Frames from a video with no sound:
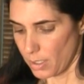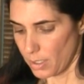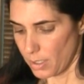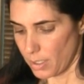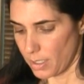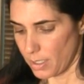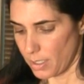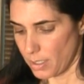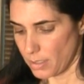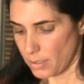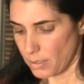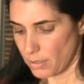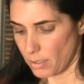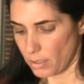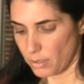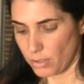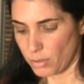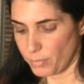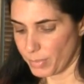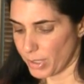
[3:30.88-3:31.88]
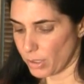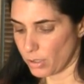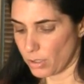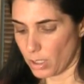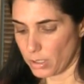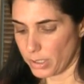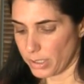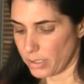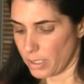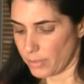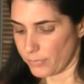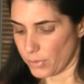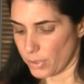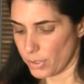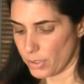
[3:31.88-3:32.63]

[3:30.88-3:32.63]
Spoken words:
And a little bit of garlic never